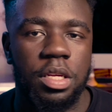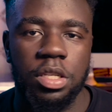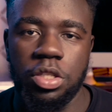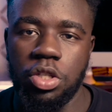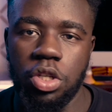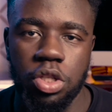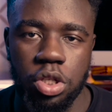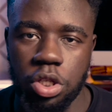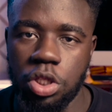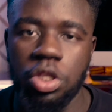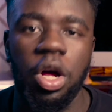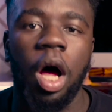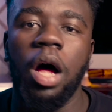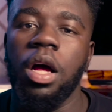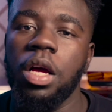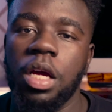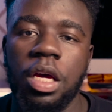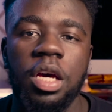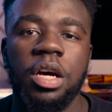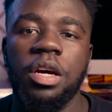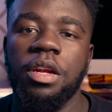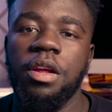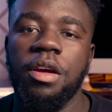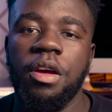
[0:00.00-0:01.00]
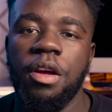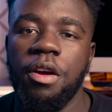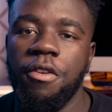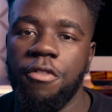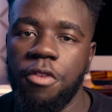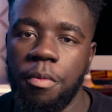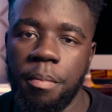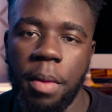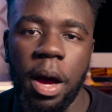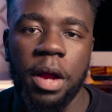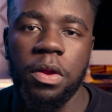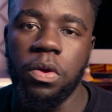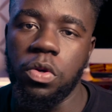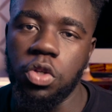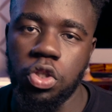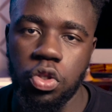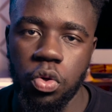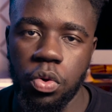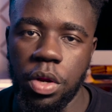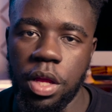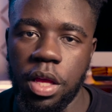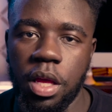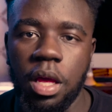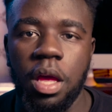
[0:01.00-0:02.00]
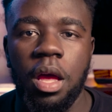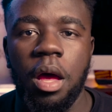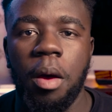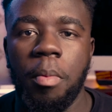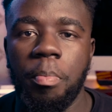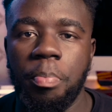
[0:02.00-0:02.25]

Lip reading: just not good for manual shooting.